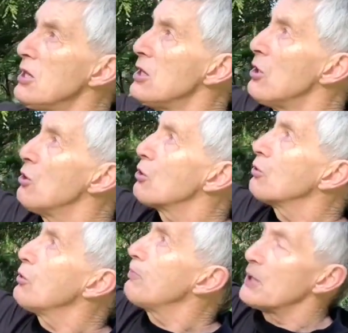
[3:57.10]
the oak
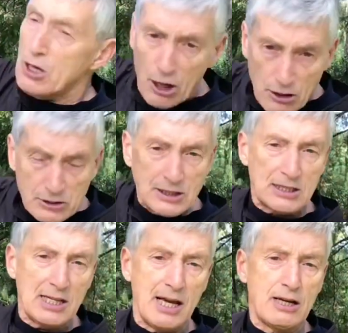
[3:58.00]
wood, because
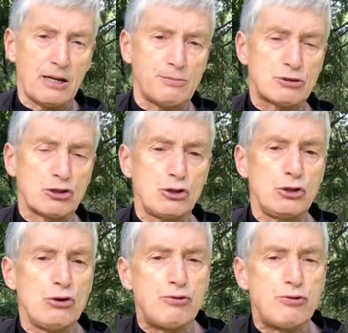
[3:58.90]
this light comes through, you